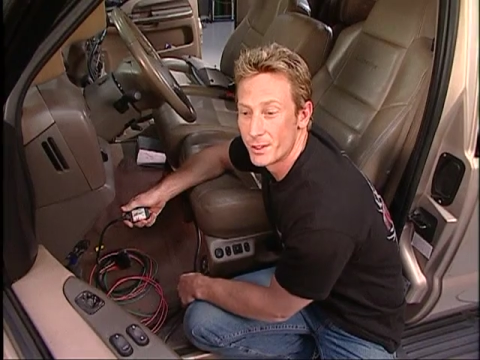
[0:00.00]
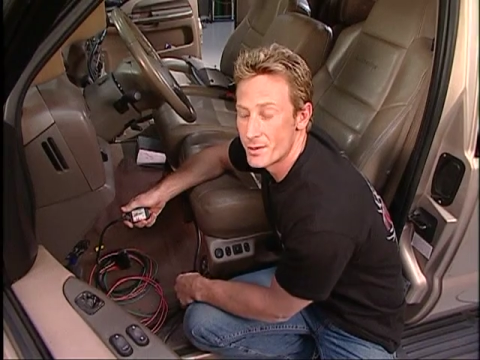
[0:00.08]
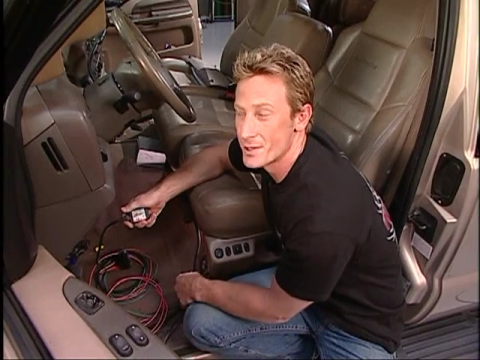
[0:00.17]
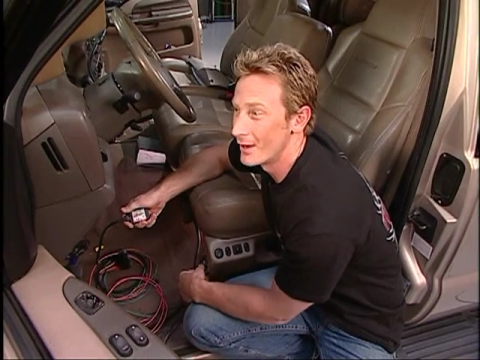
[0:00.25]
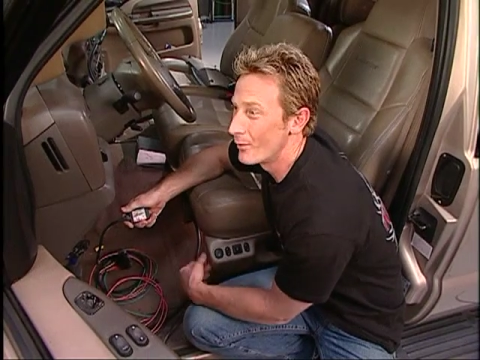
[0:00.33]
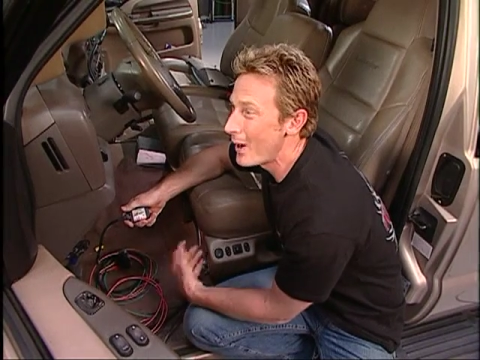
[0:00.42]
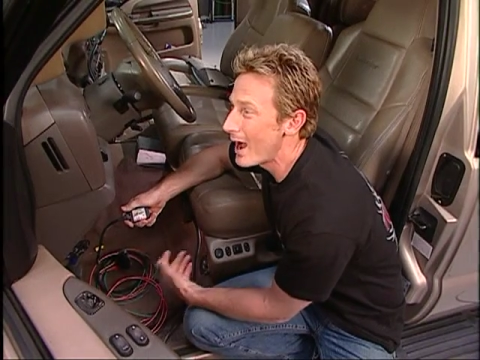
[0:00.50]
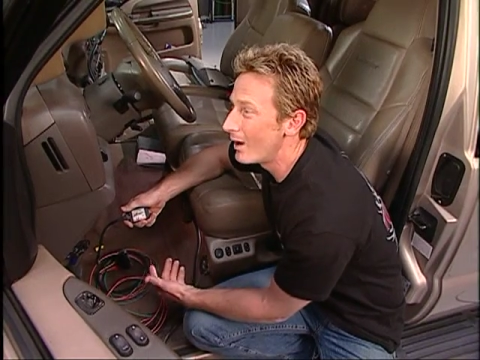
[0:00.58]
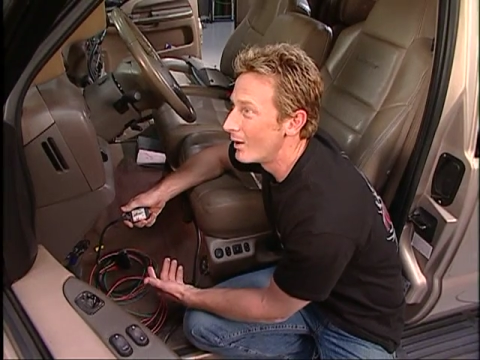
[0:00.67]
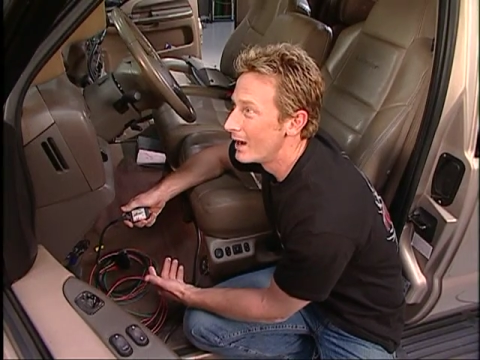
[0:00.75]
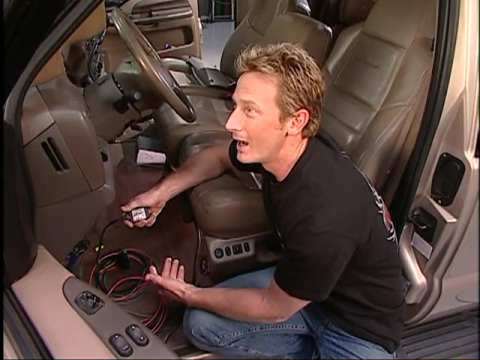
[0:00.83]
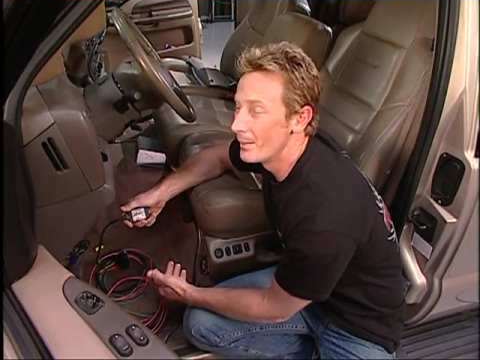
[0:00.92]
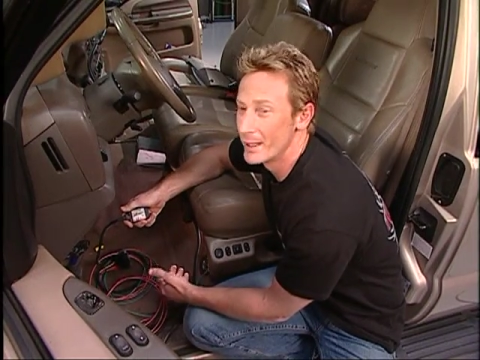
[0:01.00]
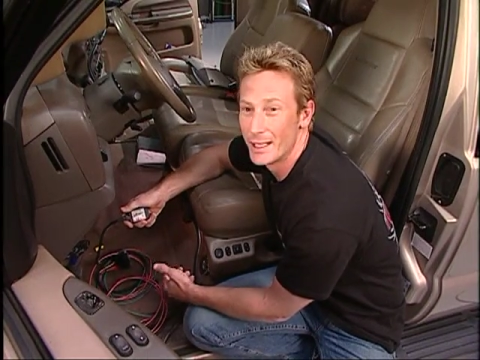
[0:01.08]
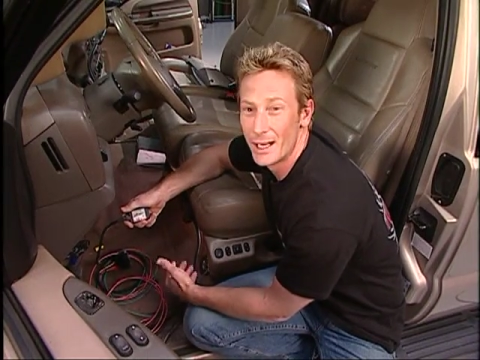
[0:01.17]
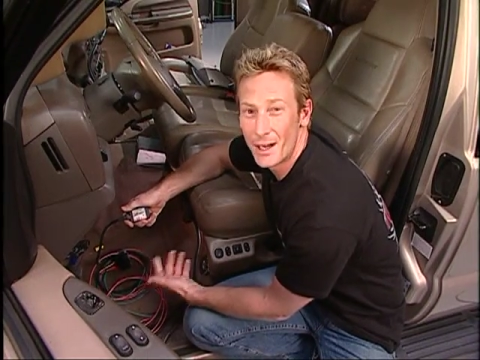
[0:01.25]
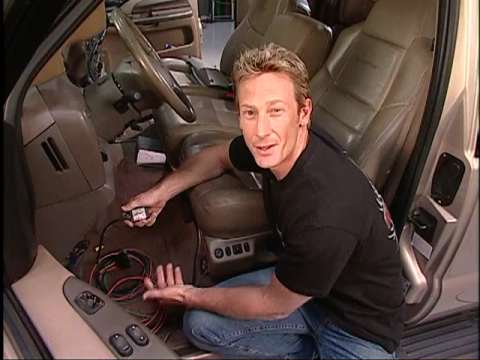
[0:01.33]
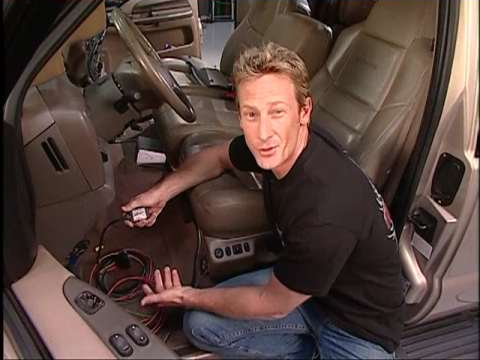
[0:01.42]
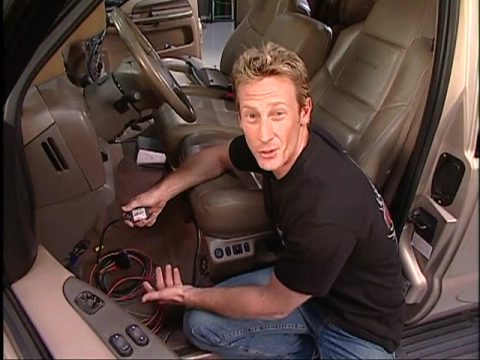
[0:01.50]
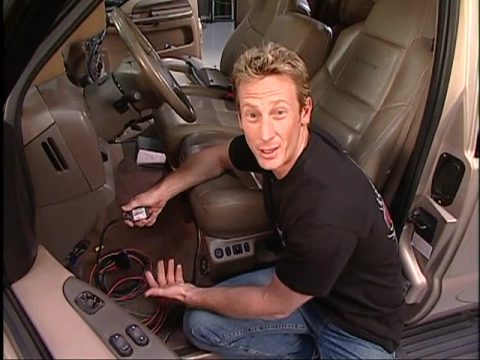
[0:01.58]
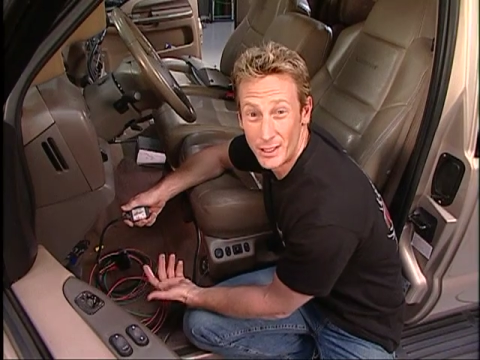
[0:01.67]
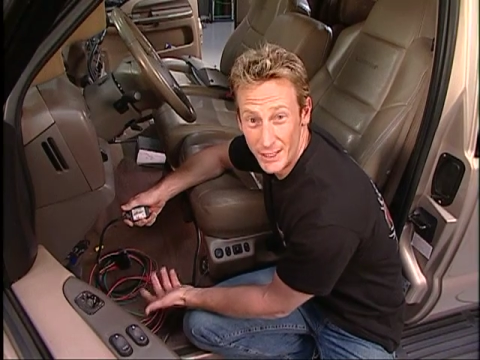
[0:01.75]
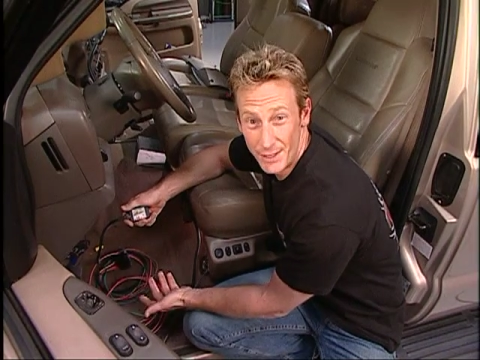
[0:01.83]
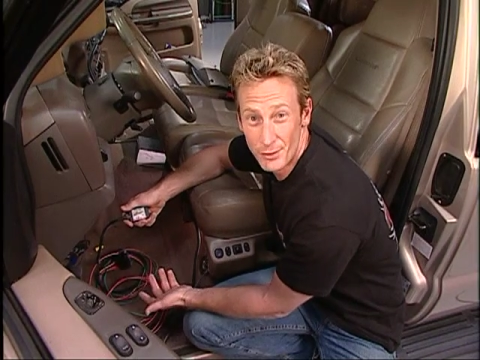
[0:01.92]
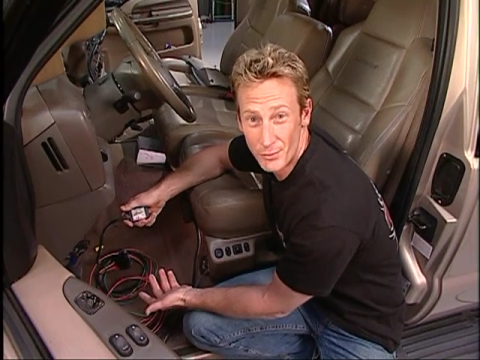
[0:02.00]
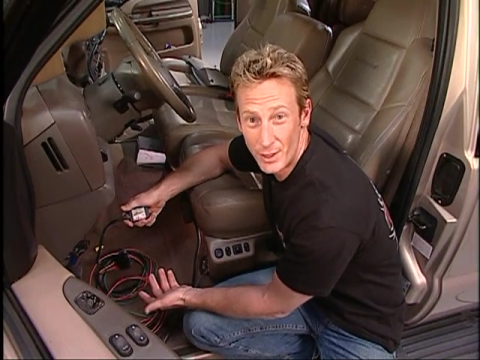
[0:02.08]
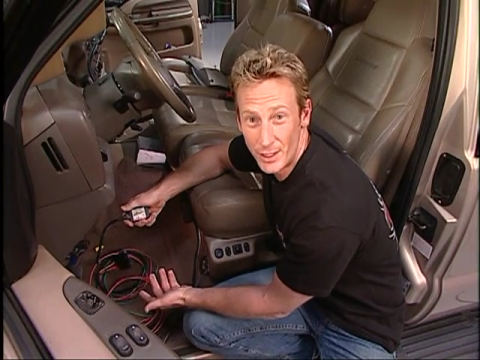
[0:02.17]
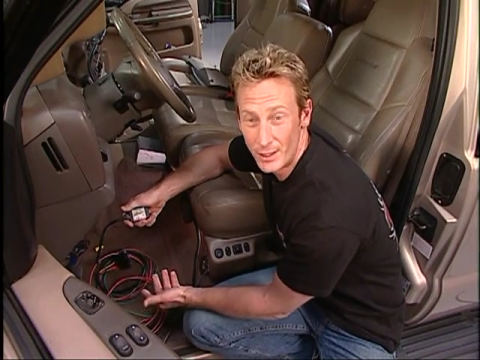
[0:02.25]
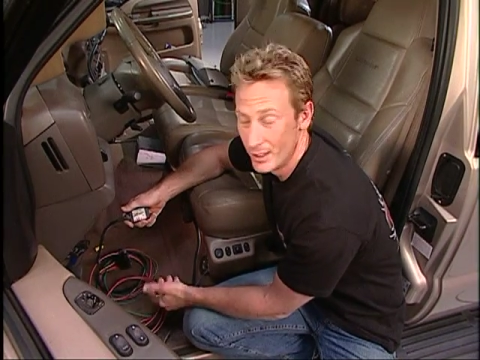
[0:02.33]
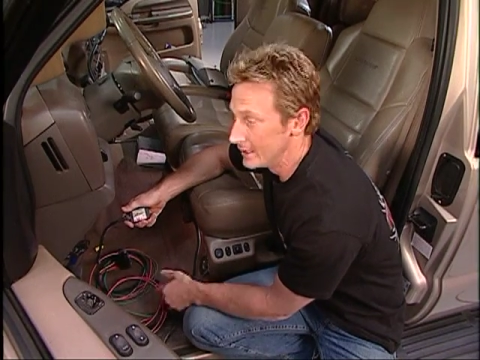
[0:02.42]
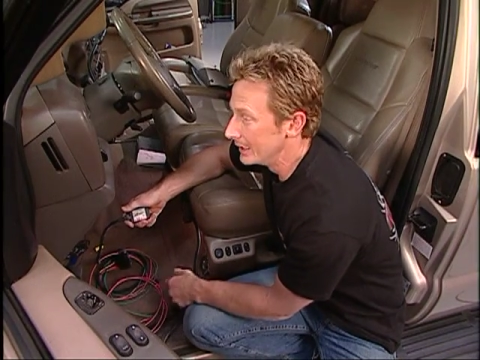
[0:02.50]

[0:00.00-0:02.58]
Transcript: to yourself, wow, I'm gonna get out of the truck and leave it running.